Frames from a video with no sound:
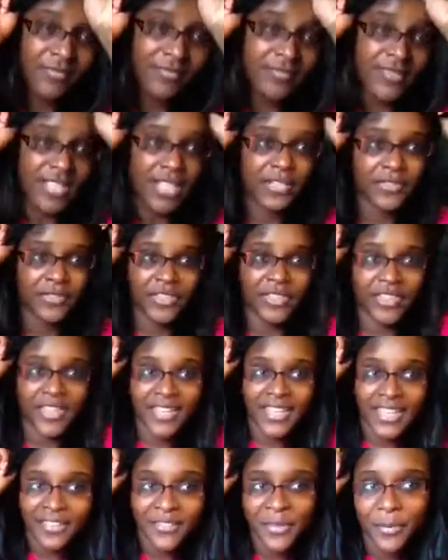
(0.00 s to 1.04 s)
I don't even think I
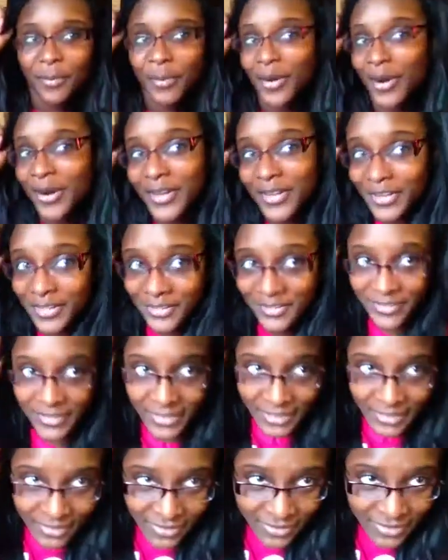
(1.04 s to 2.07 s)
have the part on right.